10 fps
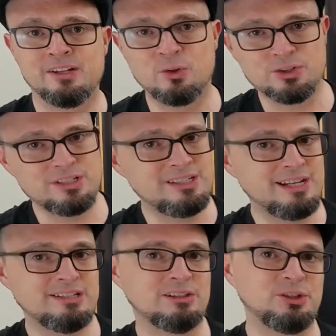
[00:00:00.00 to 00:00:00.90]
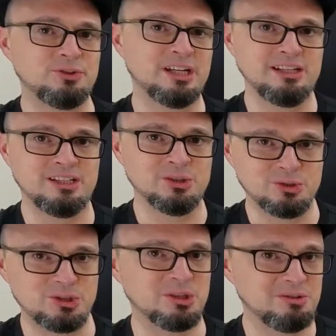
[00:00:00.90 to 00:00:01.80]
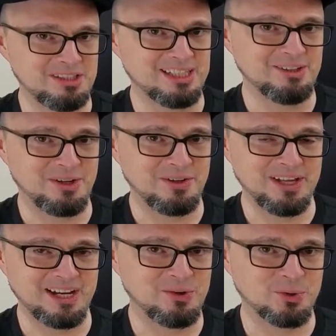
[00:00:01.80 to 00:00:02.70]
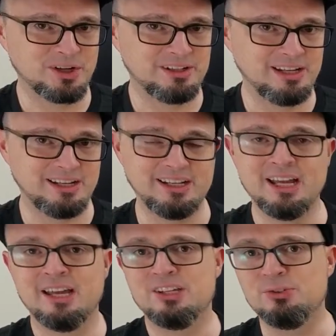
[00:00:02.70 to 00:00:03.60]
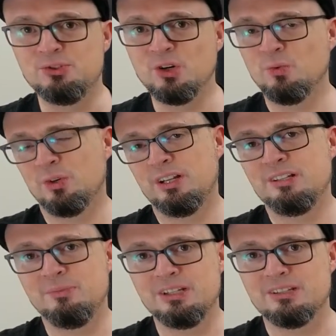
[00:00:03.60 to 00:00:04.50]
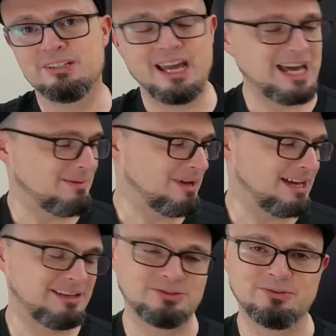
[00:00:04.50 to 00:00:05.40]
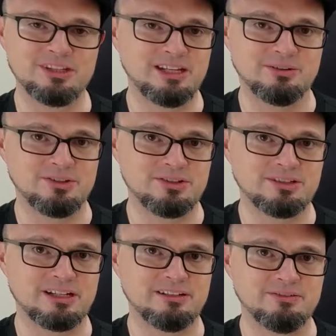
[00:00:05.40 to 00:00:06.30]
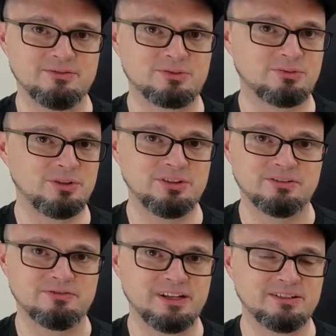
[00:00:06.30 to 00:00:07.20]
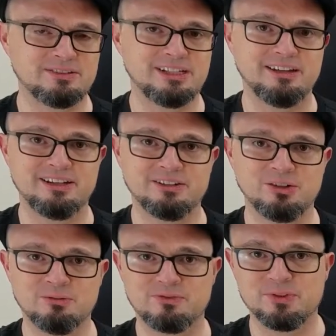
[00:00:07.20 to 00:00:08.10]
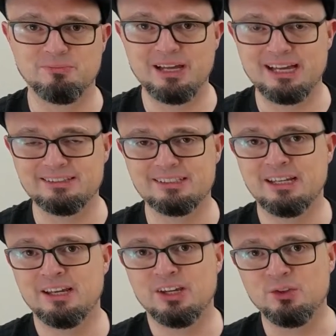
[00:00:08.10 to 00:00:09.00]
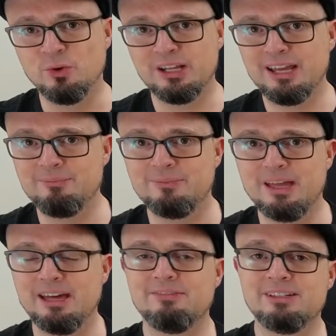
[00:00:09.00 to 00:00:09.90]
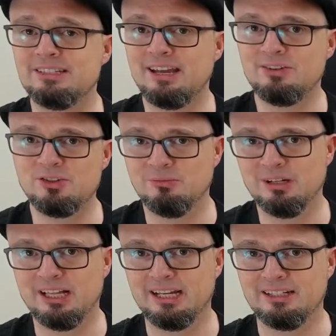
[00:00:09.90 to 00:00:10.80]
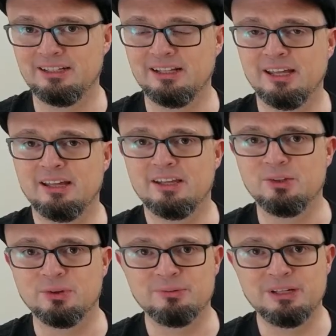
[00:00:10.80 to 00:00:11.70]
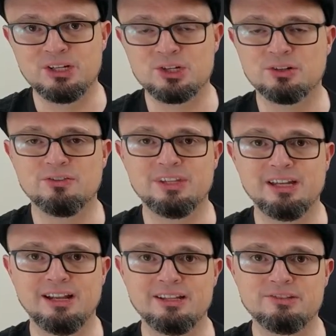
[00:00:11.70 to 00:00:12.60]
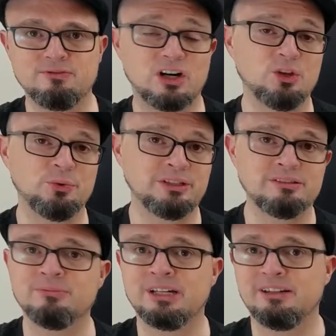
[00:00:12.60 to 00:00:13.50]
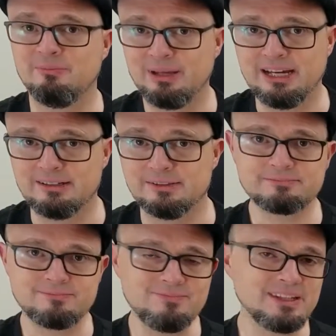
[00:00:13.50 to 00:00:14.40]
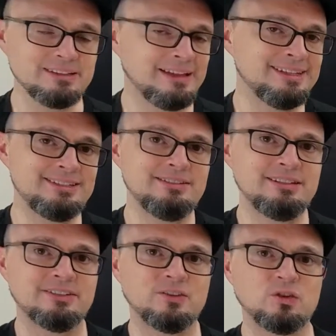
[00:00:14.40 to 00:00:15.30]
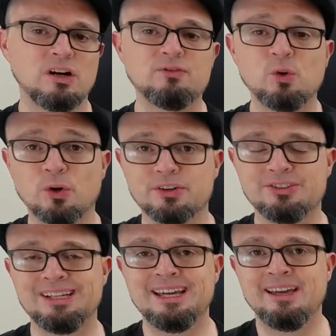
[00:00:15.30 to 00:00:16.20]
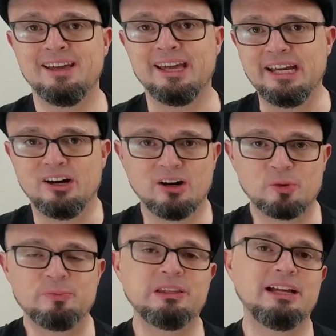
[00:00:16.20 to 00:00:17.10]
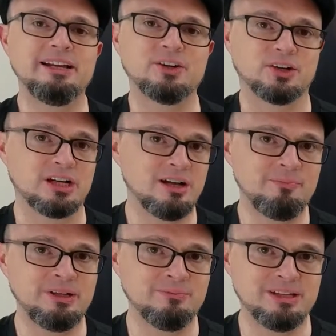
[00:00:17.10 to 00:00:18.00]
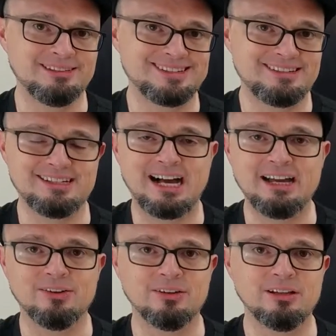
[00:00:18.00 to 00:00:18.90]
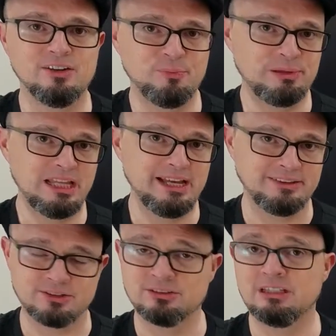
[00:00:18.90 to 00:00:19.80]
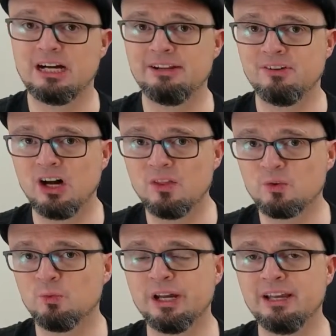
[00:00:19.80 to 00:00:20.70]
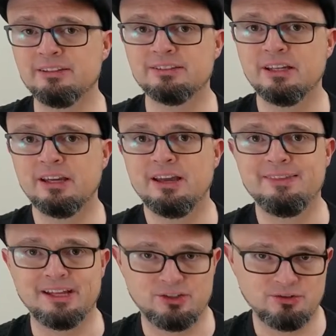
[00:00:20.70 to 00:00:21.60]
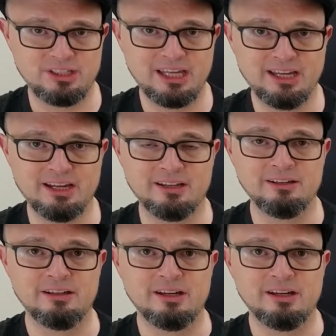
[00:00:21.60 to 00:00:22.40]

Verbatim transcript: of course it takes a little getting used to get all that coordinated. You don't want it to be just a haphazard thing or you just kind of throw your fingers down there and hope for the best. You want to have intention behind it. You want to make sure that it's following some kind of pattern. Now this isn't, of course, a harp-like or accompaniment style of playing. There's a lot of other ways that you can